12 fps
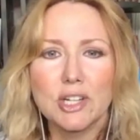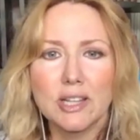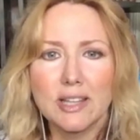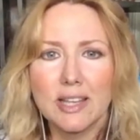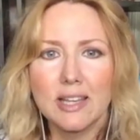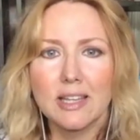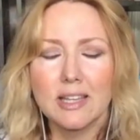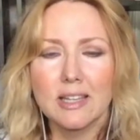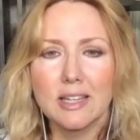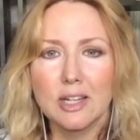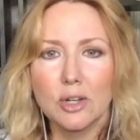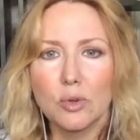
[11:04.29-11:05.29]
And I think,
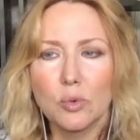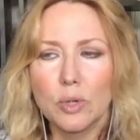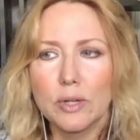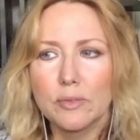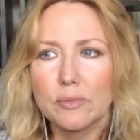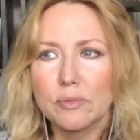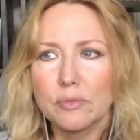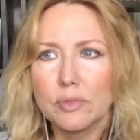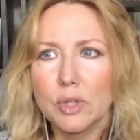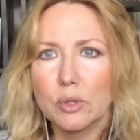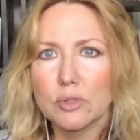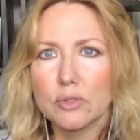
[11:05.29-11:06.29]
we've
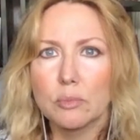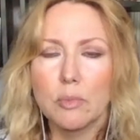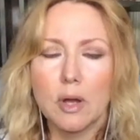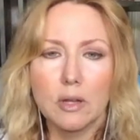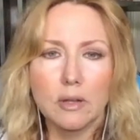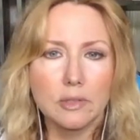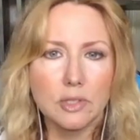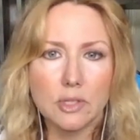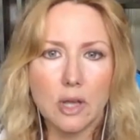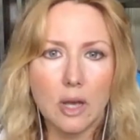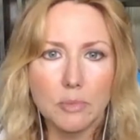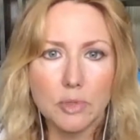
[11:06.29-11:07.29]
noticed from
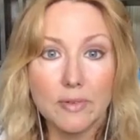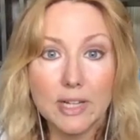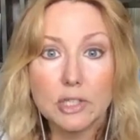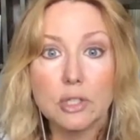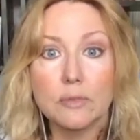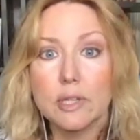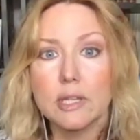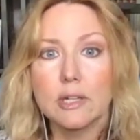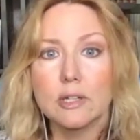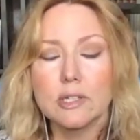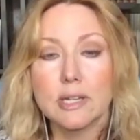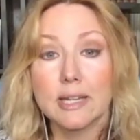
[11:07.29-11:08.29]
just observation over the
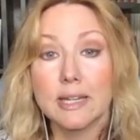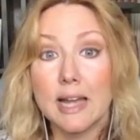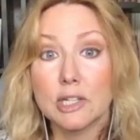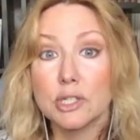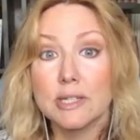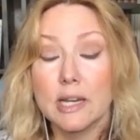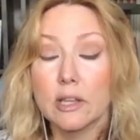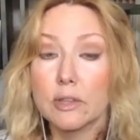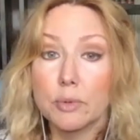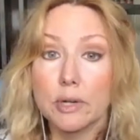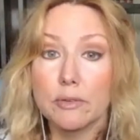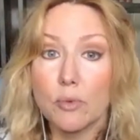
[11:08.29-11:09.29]
years, it can actually take
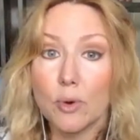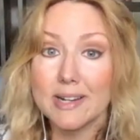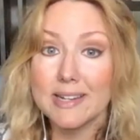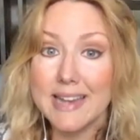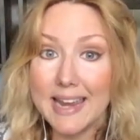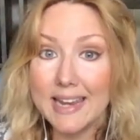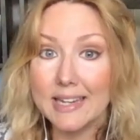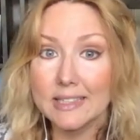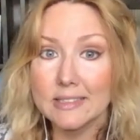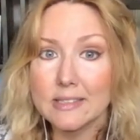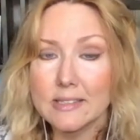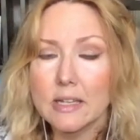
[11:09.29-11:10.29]
3 to 4
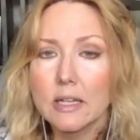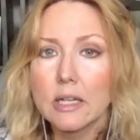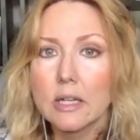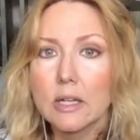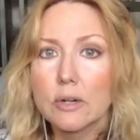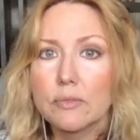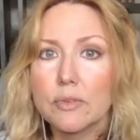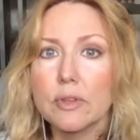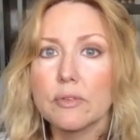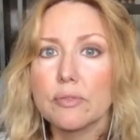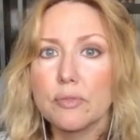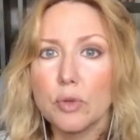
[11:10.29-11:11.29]
days for
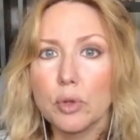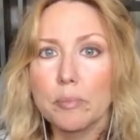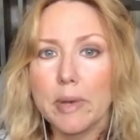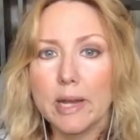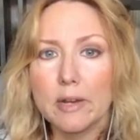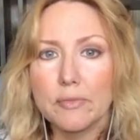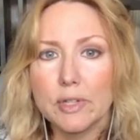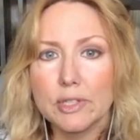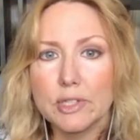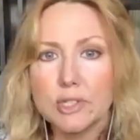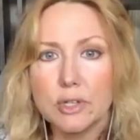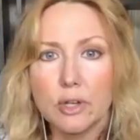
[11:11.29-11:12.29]
the full
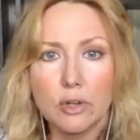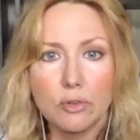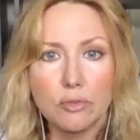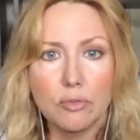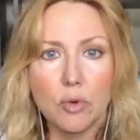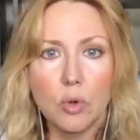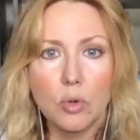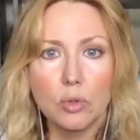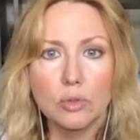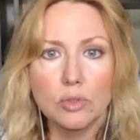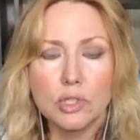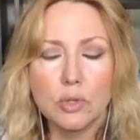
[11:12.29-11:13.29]
benefits to
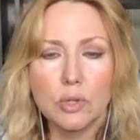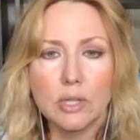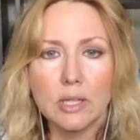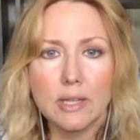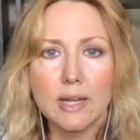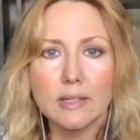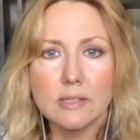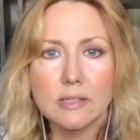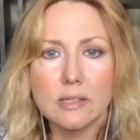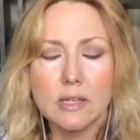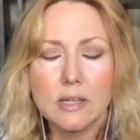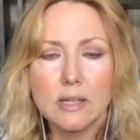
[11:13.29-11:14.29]
unfold. So we think
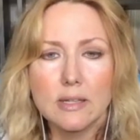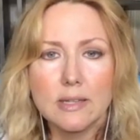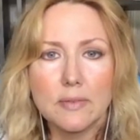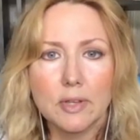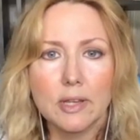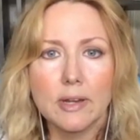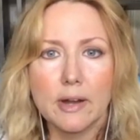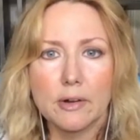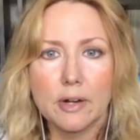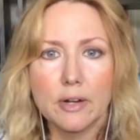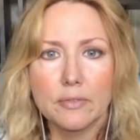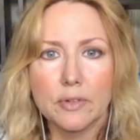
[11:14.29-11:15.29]
that's definitely an
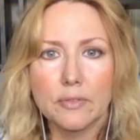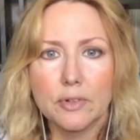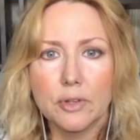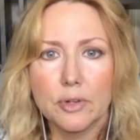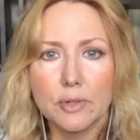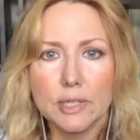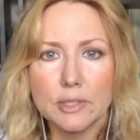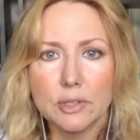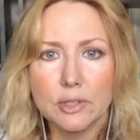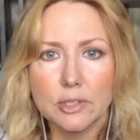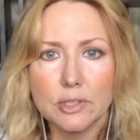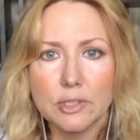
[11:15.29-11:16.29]
area for further
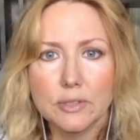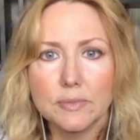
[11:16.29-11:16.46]
research.